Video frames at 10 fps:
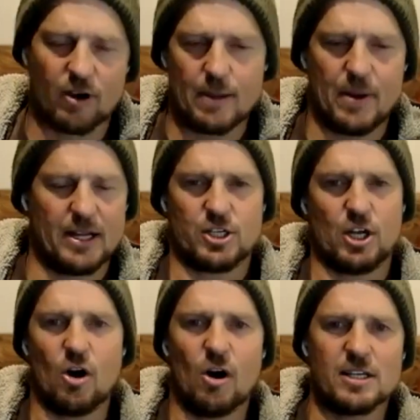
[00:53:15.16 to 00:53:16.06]
great bunch
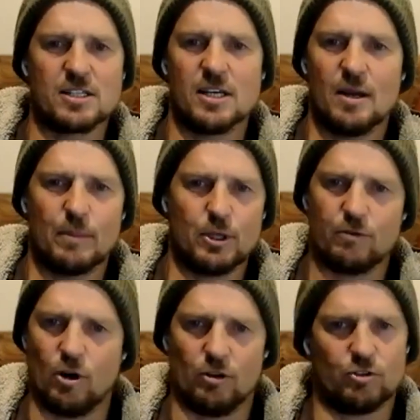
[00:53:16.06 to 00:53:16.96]
of guys, but
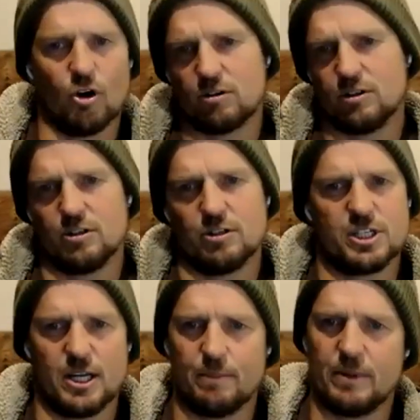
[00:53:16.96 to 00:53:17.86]
you've got
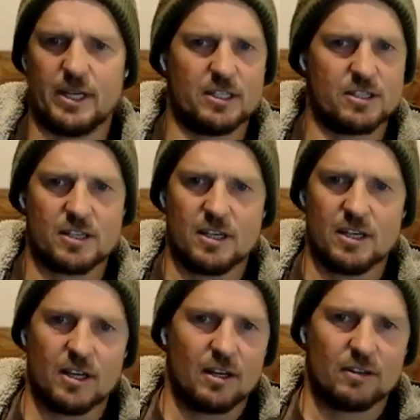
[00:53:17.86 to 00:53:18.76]
doctors, chippies,
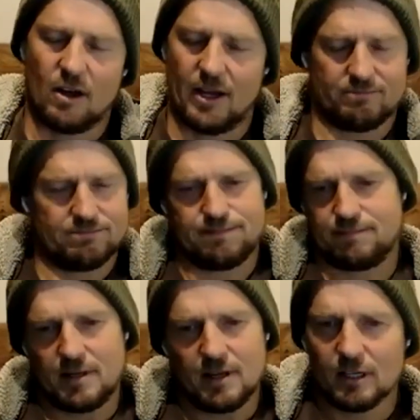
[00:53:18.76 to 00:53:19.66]
like
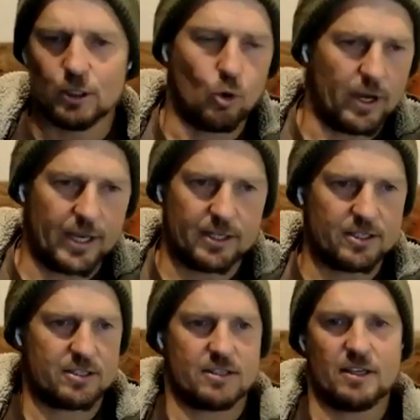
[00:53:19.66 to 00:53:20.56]

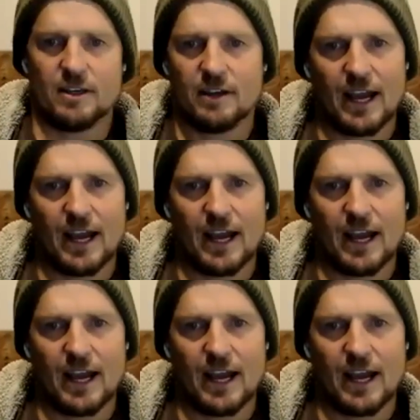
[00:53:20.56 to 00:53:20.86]
lawyers,